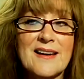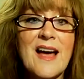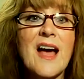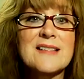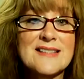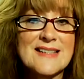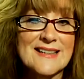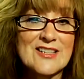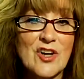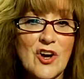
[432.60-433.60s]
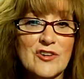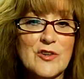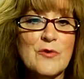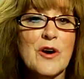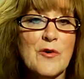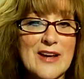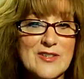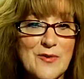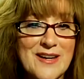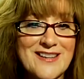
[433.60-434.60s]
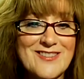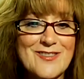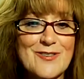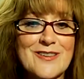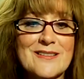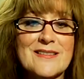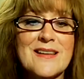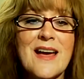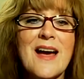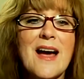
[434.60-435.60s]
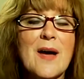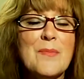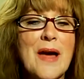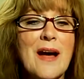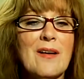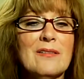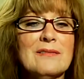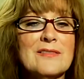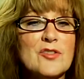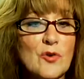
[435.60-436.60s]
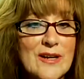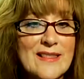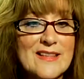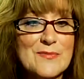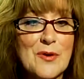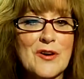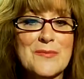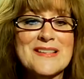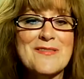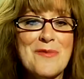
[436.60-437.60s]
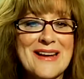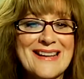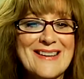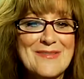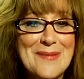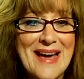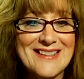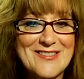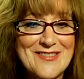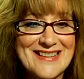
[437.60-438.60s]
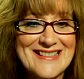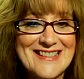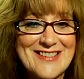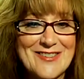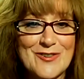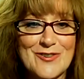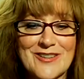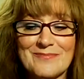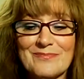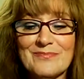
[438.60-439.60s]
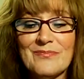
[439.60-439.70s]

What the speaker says: constantly talk to our graduating students about joining this program as a way to give back to the institution.